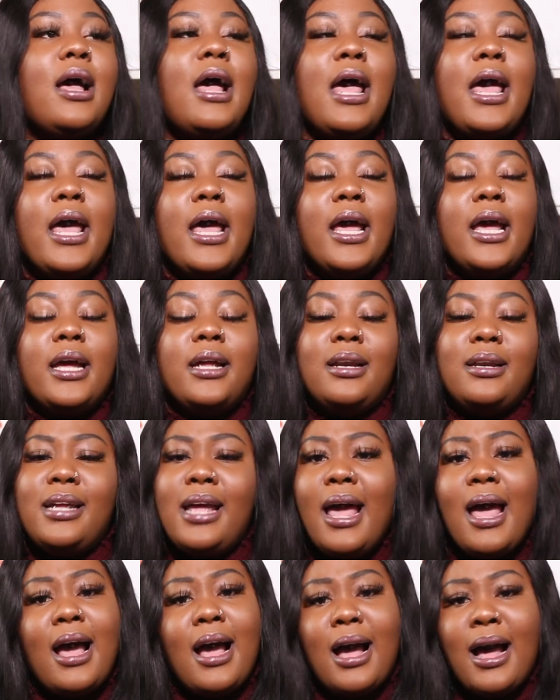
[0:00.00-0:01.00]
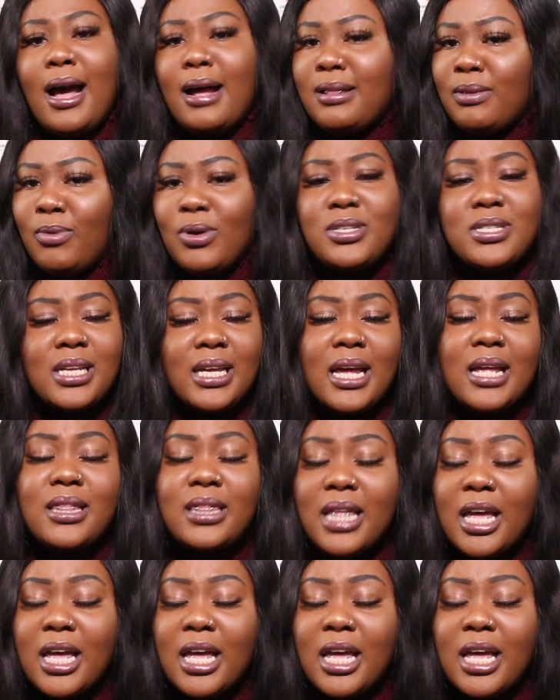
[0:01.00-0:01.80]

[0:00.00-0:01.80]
And yeah, once again,